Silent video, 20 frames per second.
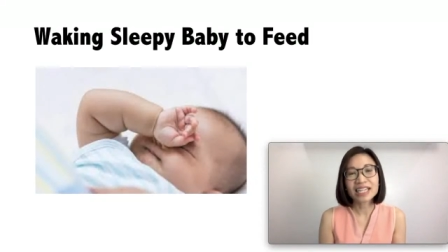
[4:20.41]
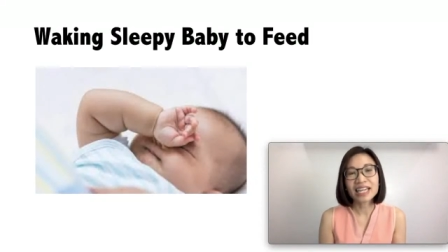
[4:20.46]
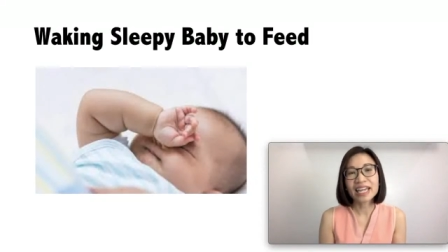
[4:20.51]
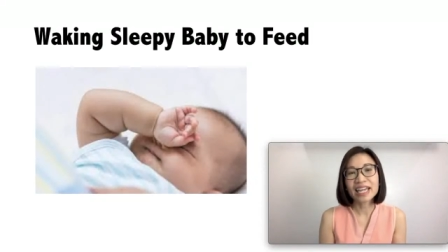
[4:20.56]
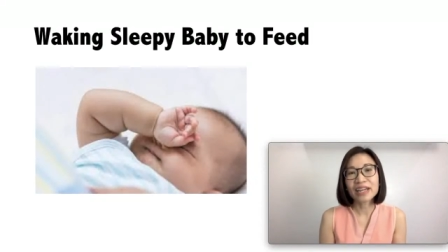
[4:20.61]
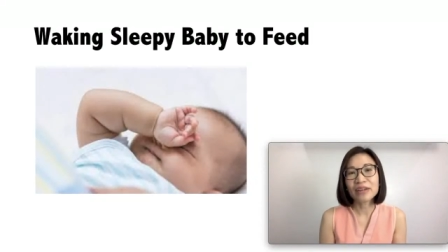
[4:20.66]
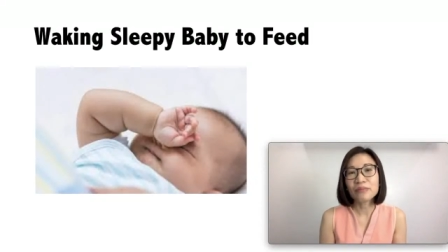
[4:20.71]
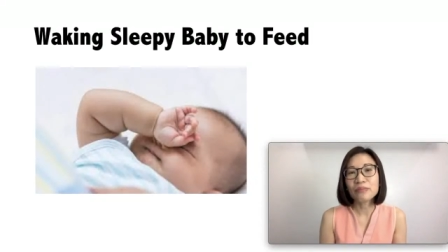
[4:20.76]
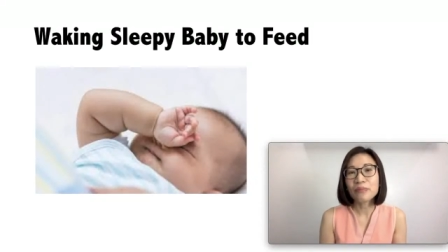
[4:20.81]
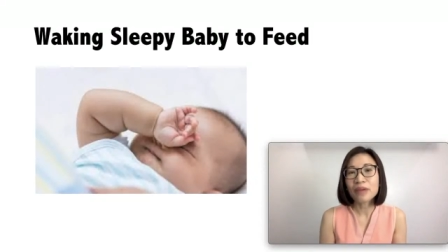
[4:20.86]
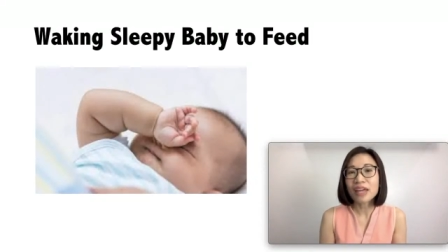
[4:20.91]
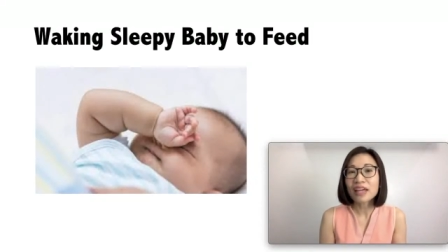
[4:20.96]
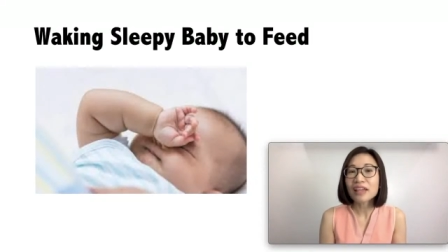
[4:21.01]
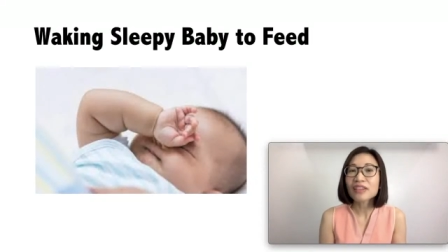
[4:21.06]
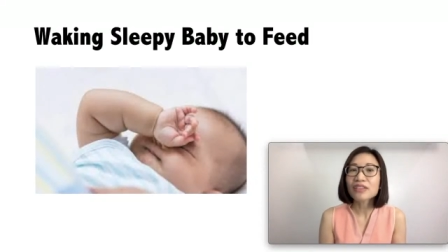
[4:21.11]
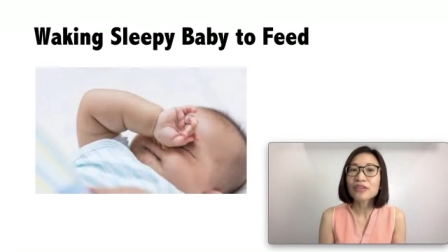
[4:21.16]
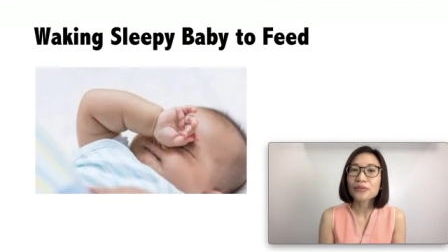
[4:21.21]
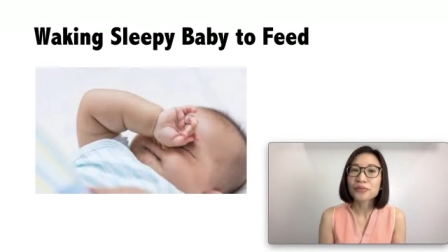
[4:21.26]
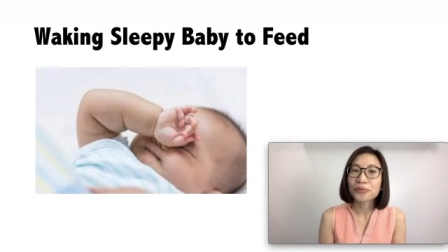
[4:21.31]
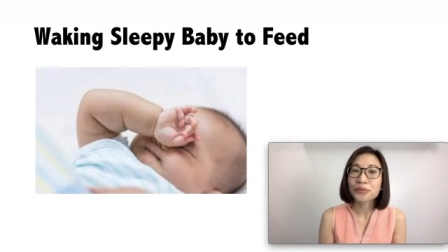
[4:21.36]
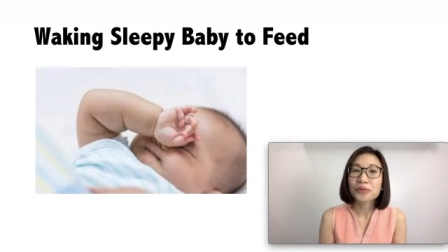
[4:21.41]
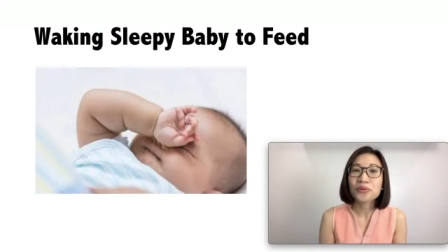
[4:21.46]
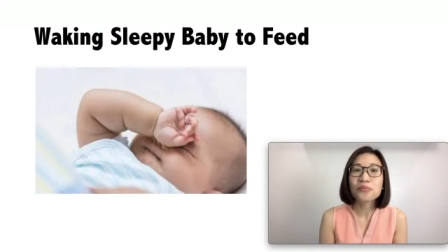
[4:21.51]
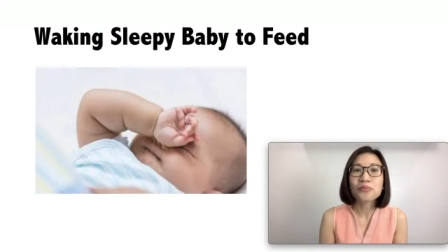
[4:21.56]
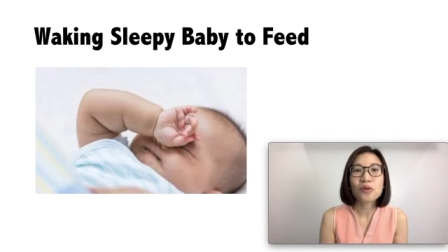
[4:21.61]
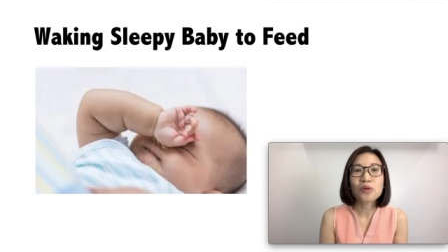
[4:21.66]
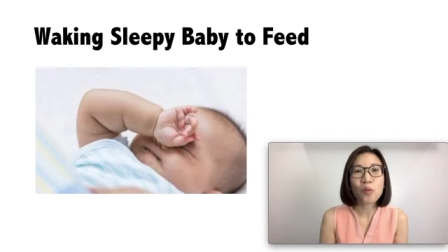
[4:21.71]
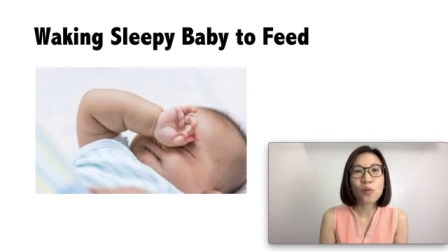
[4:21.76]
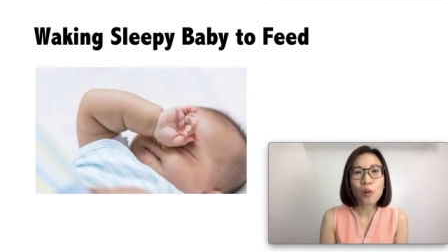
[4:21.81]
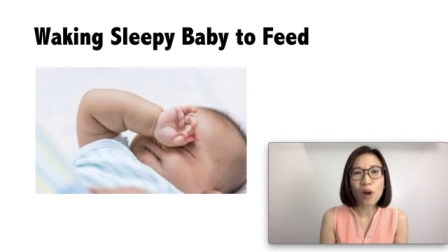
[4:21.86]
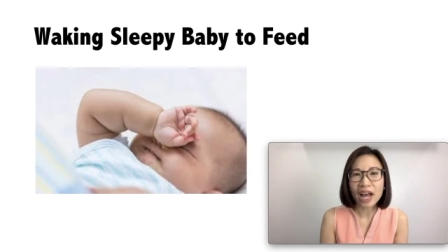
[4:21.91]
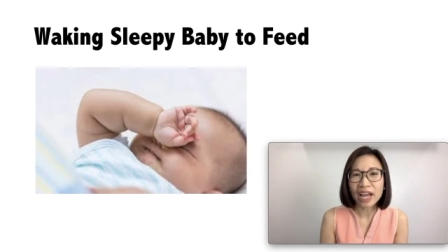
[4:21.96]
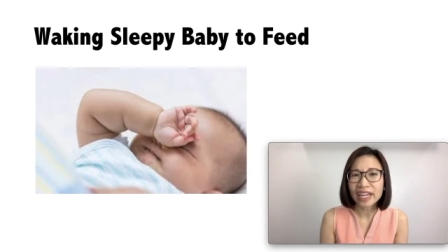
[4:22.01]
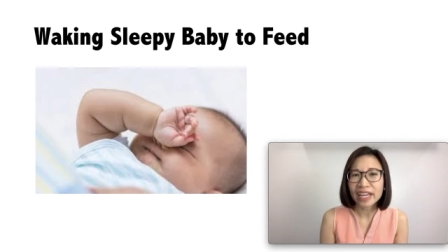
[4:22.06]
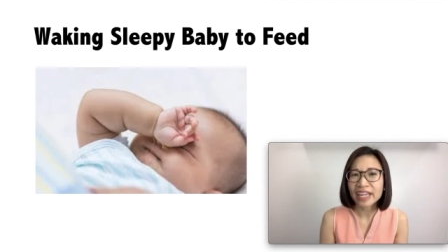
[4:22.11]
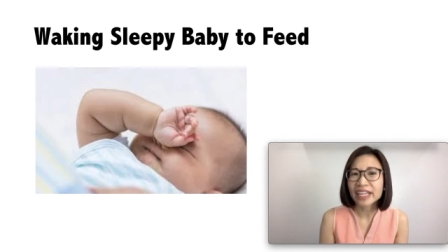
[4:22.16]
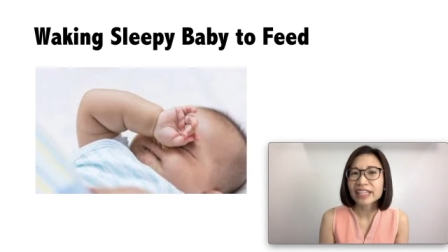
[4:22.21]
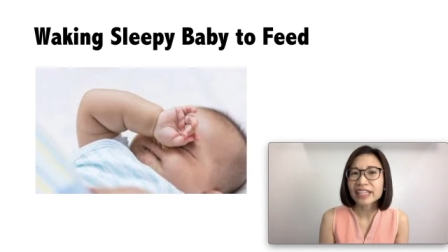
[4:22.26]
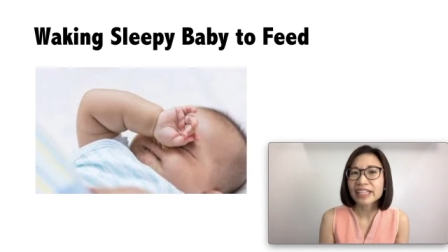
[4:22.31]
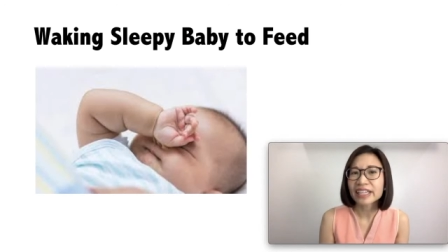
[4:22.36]
and make the room
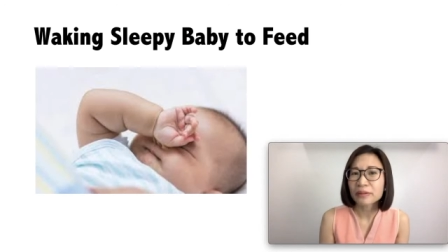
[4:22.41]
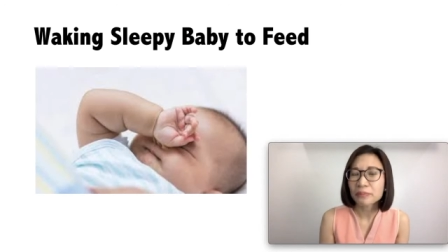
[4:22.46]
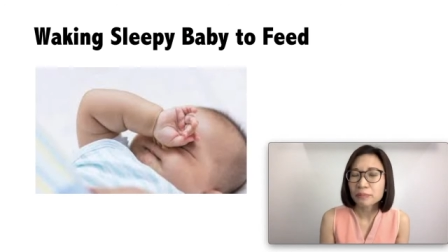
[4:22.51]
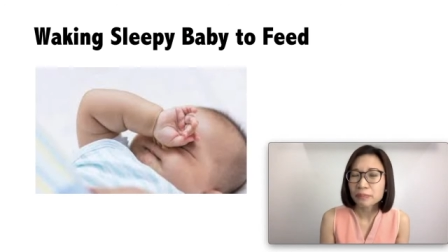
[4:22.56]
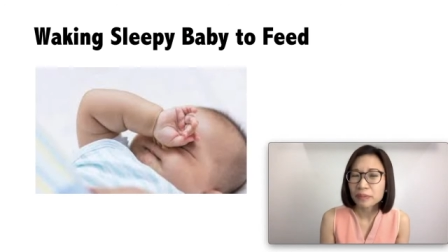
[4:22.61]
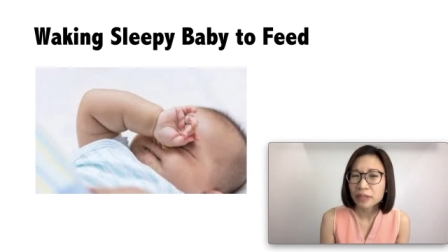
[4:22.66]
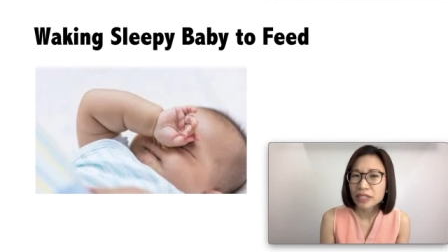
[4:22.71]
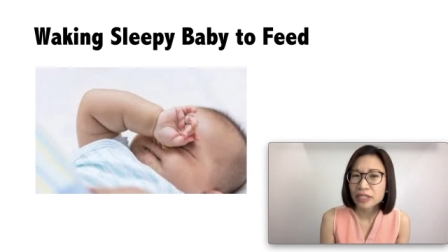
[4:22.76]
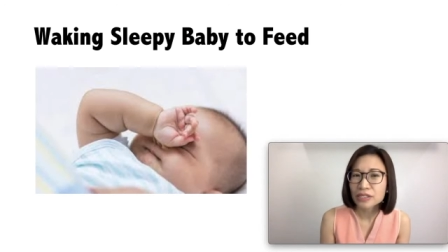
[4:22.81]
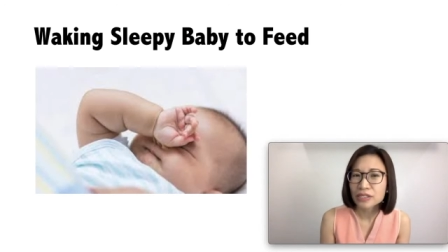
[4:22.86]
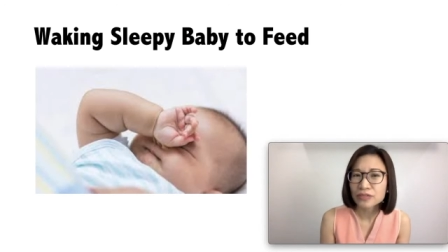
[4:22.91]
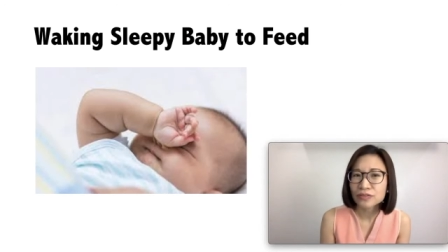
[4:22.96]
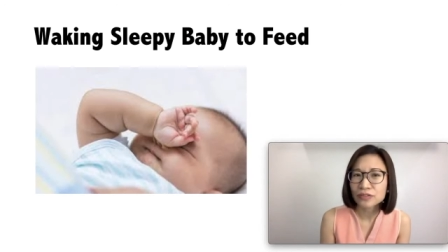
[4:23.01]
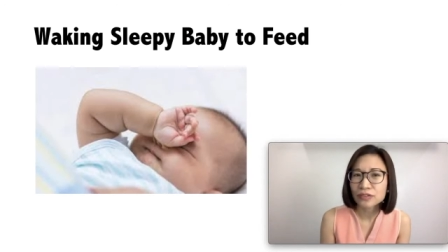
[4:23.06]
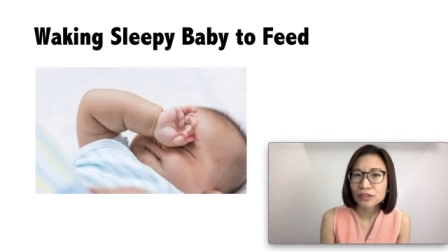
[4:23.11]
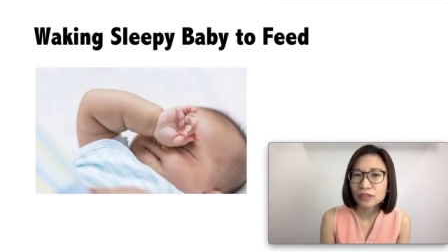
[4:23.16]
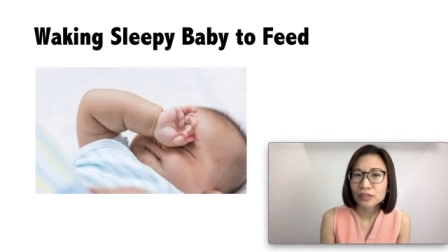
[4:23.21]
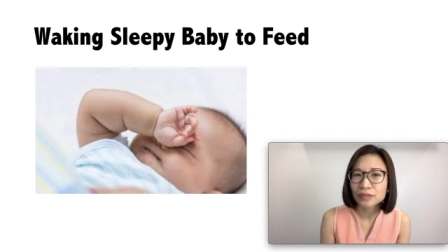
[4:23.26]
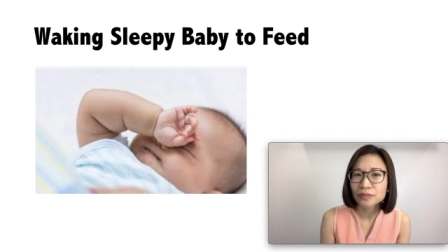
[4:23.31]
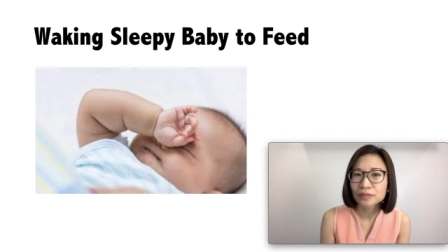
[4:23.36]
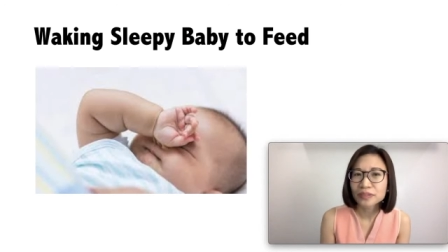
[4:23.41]
quiet and peaceful.